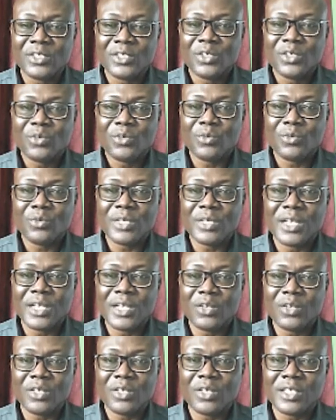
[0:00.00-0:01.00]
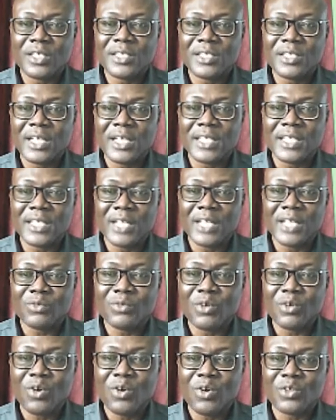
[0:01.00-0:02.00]
will elongate, and that
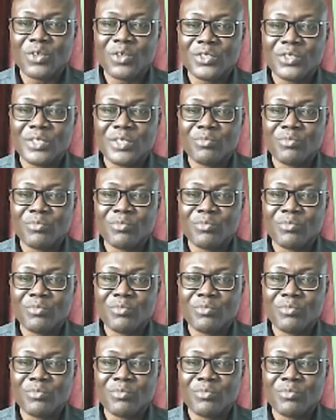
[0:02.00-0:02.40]
will cause the